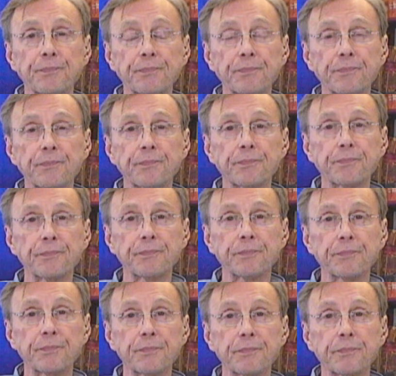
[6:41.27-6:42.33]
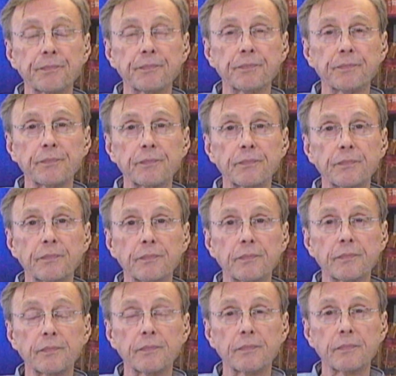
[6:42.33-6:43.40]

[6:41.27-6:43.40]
The person shown says nothing.